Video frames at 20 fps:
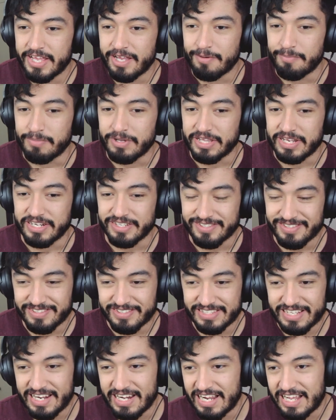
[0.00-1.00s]
But then as soon as
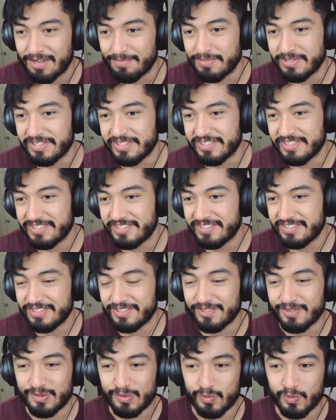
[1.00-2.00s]
that happens,
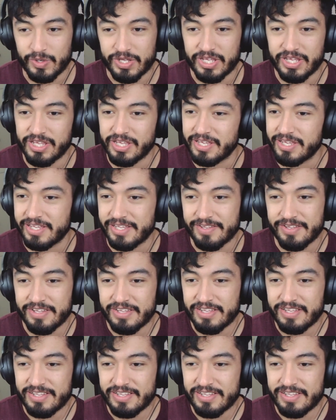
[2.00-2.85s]
we